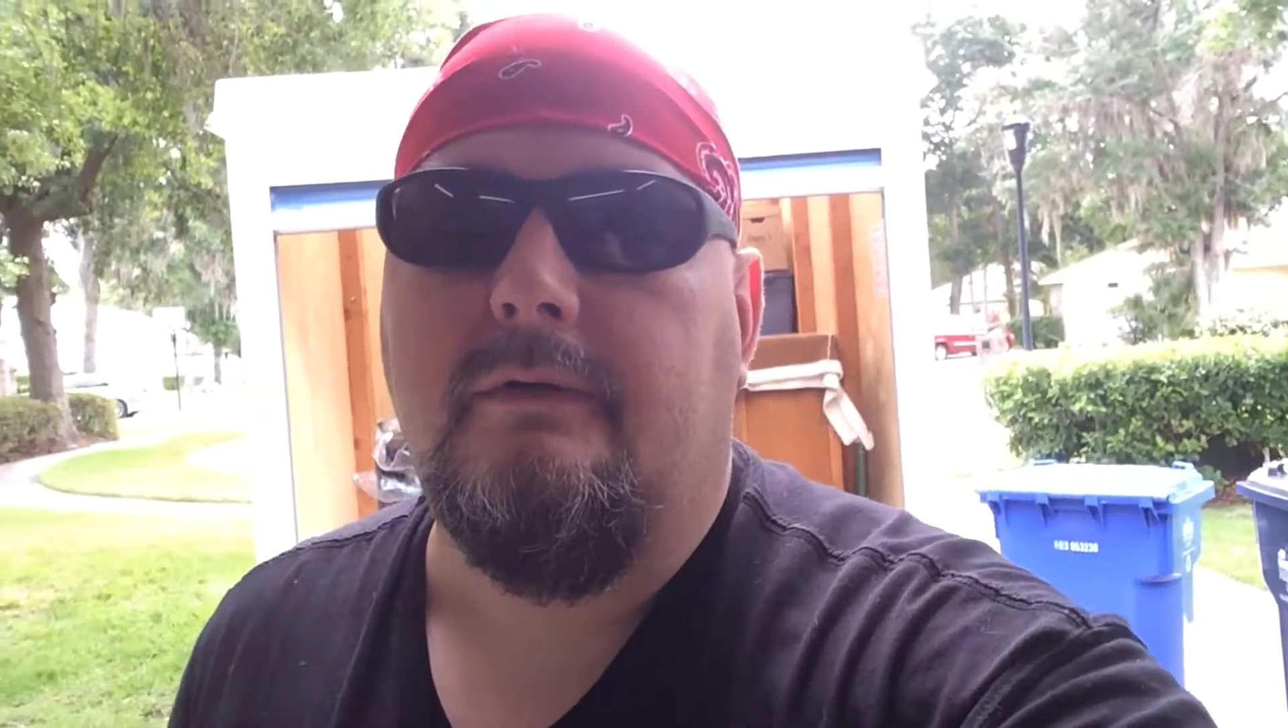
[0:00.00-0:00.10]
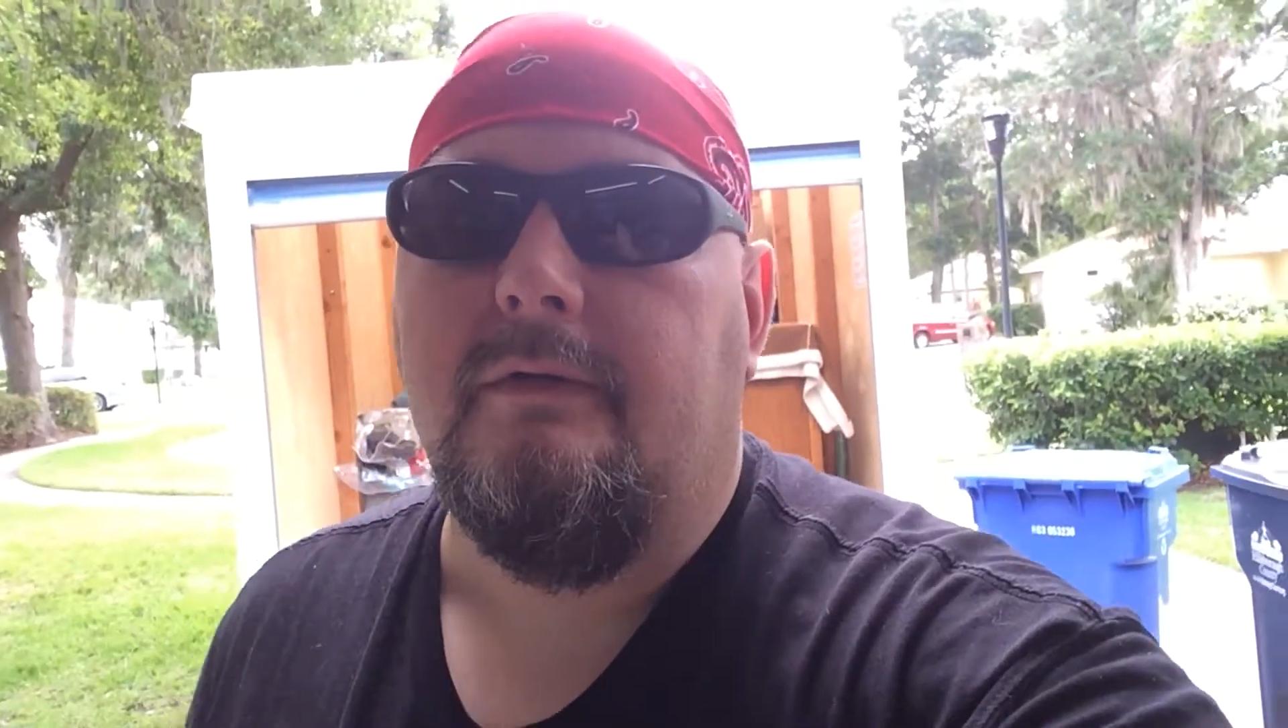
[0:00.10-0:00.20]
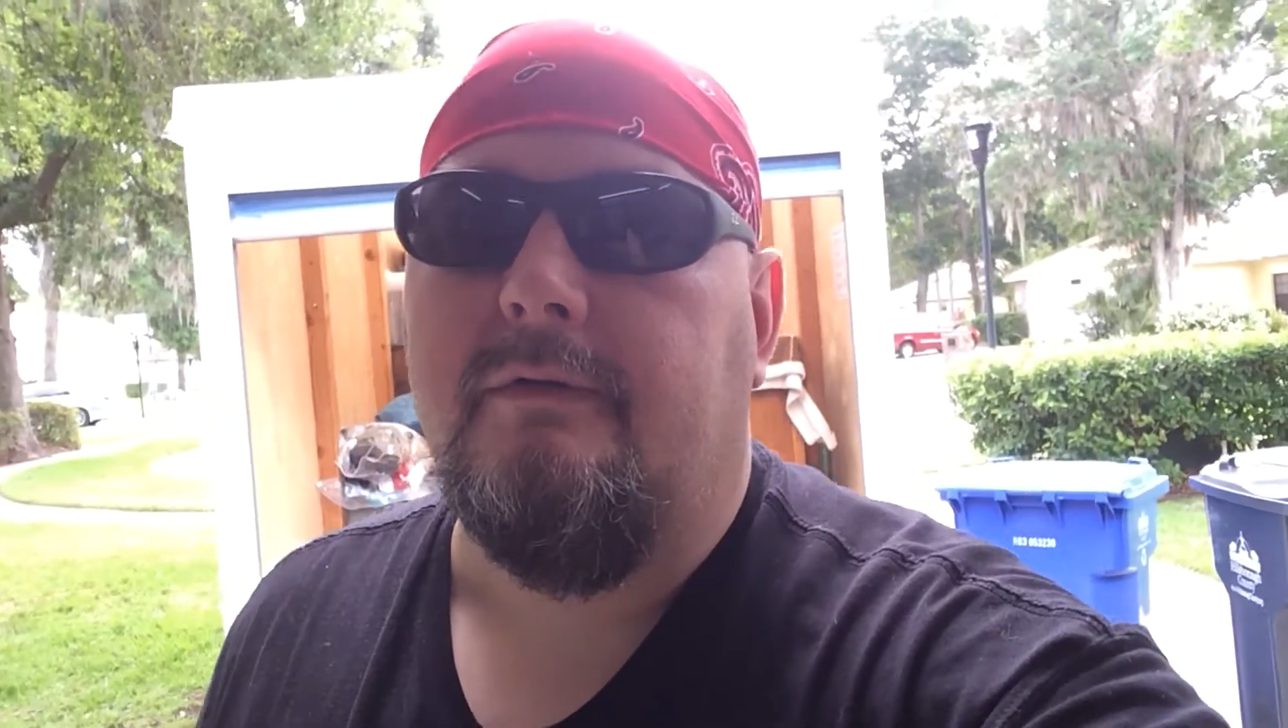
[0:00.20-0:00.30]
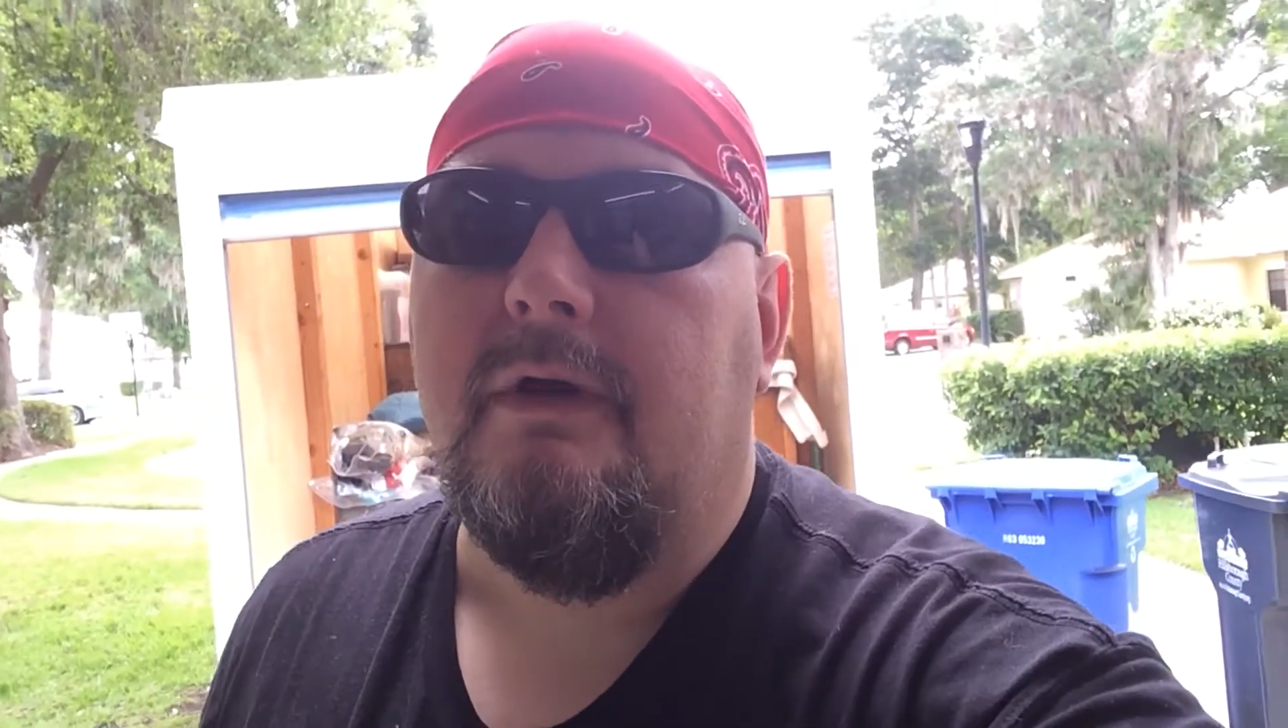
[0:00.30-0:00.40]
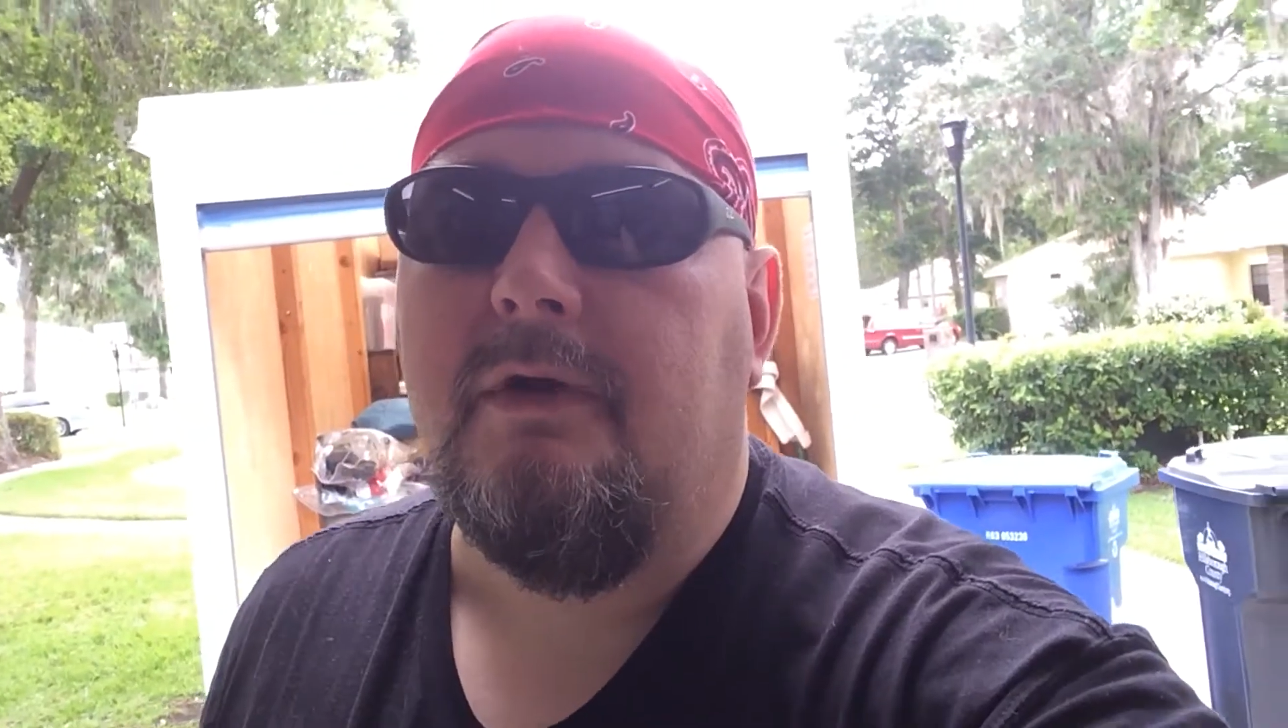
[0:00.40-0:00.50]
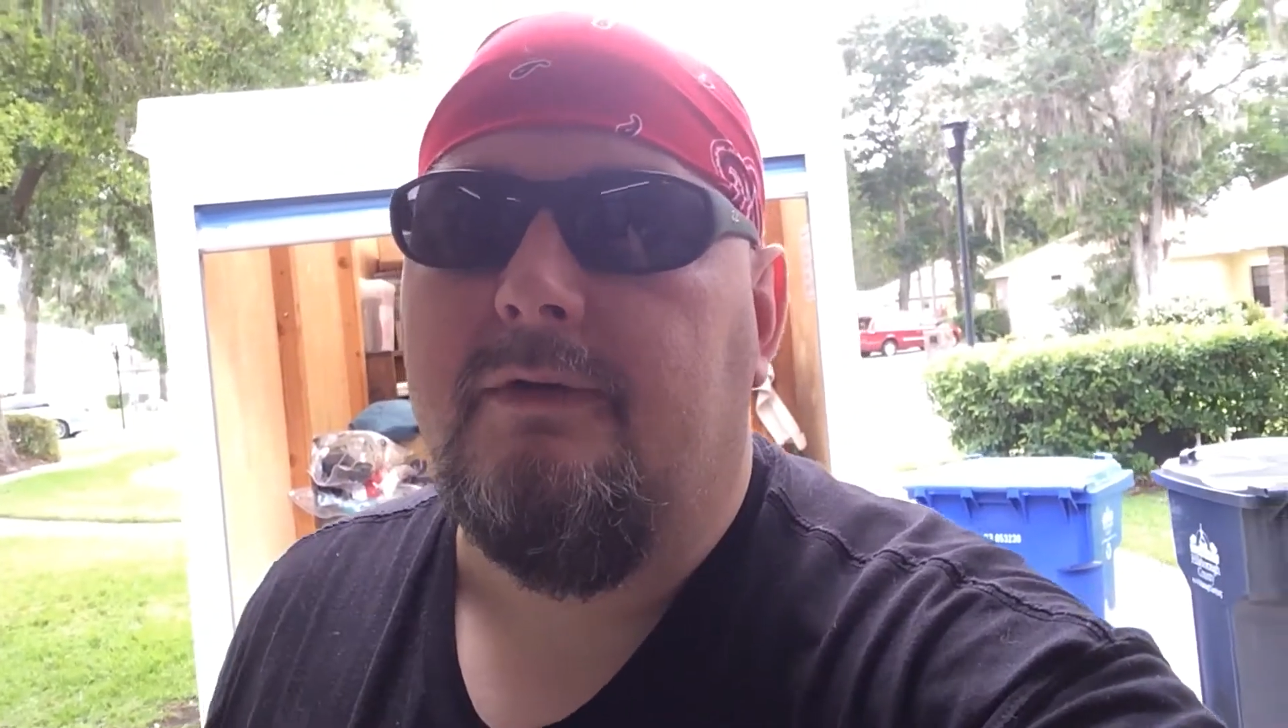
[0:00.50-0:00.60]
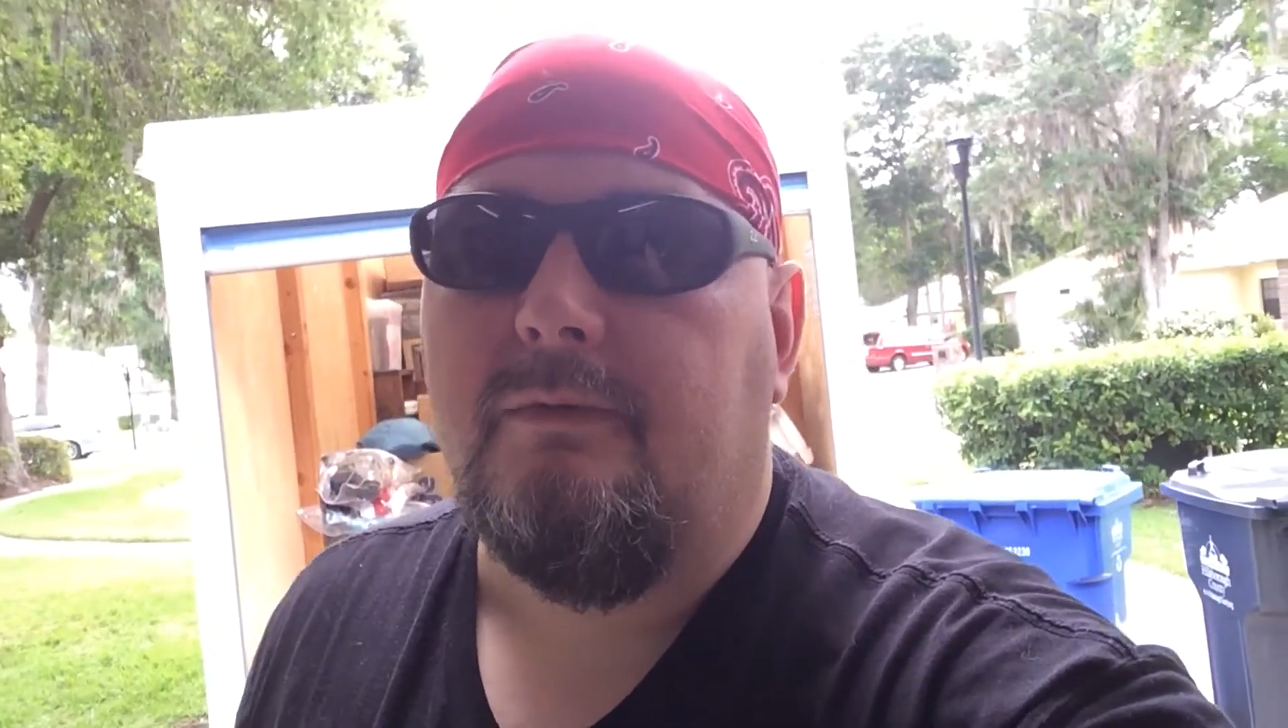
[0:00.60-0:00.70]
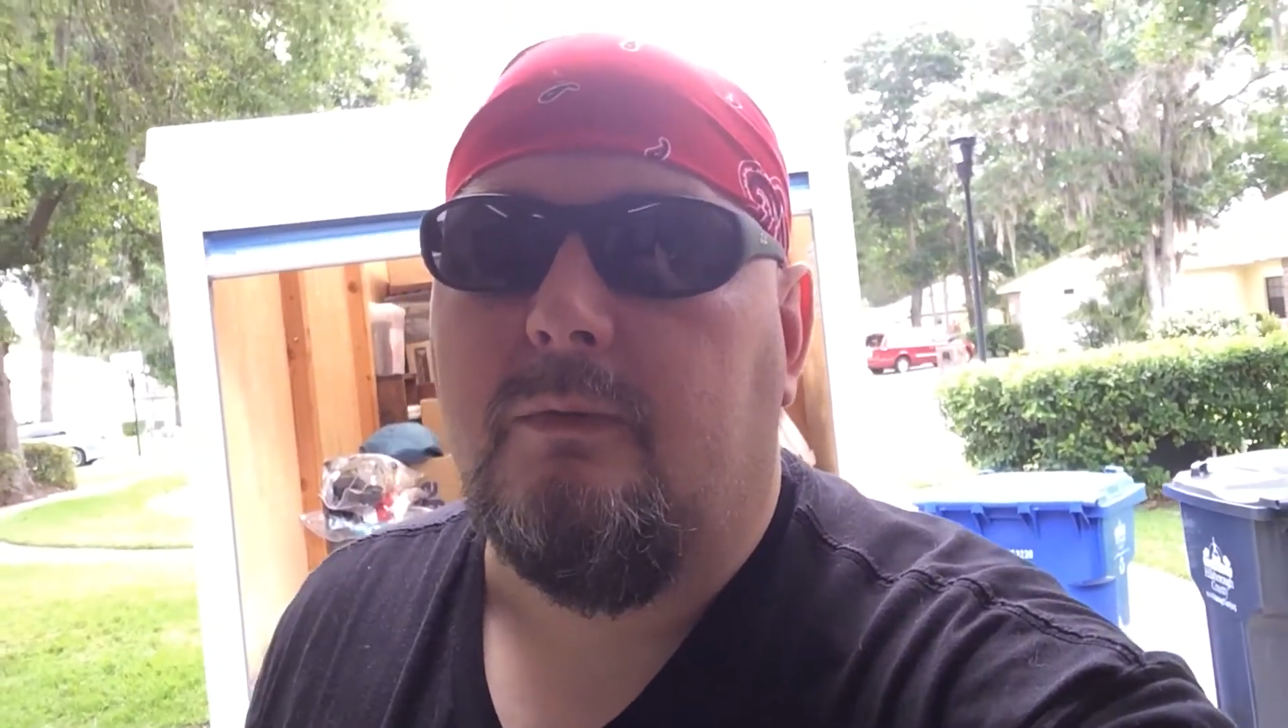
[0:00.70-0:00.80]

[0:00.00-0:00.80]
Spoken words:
3 months,